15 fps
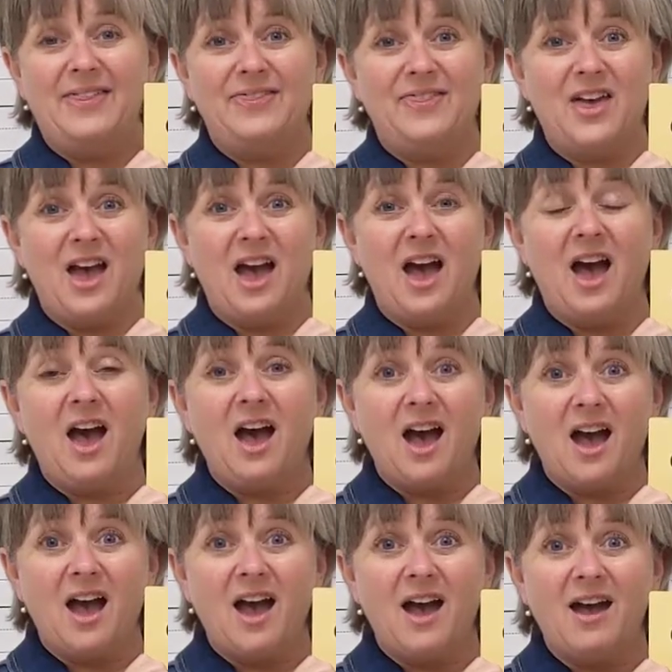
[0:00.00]
the
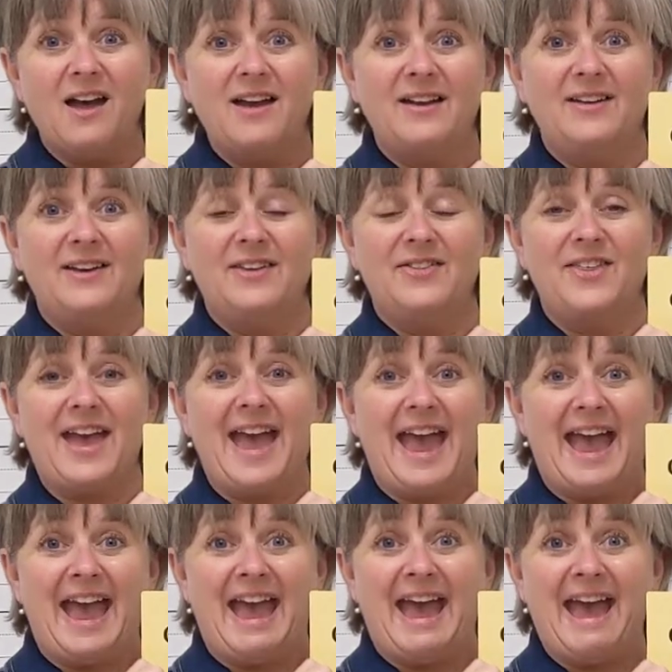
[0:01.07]
the
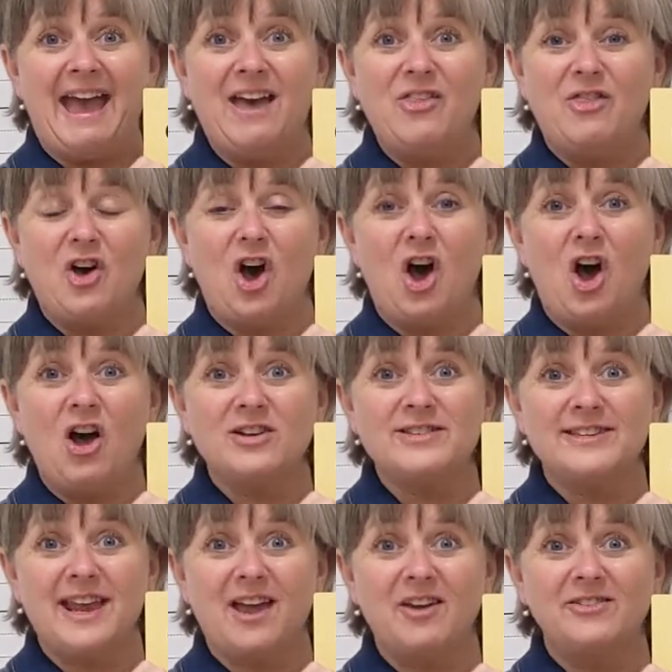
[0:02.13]
A, the A
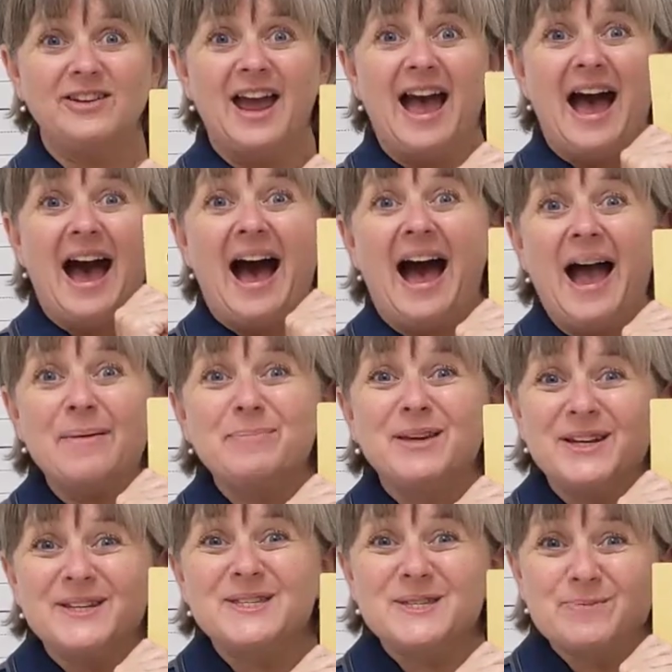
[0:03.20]
sound, I'm
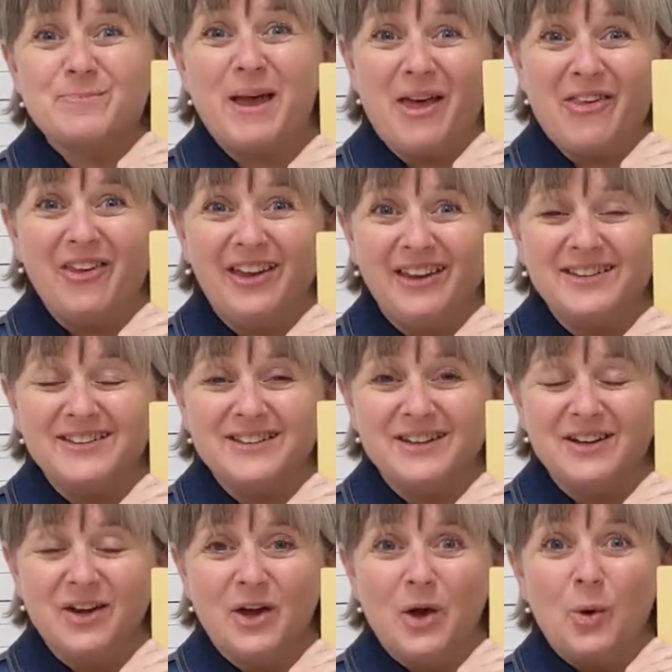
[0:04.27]
going to spell it
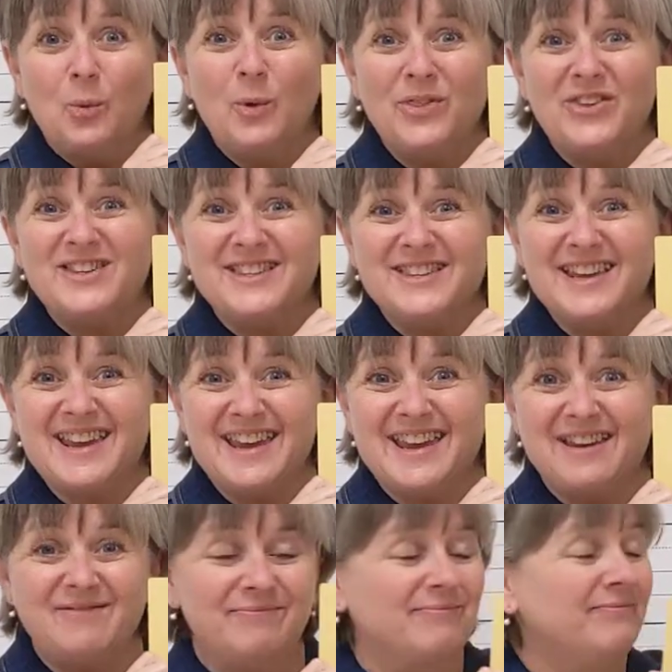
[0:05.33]
with a C.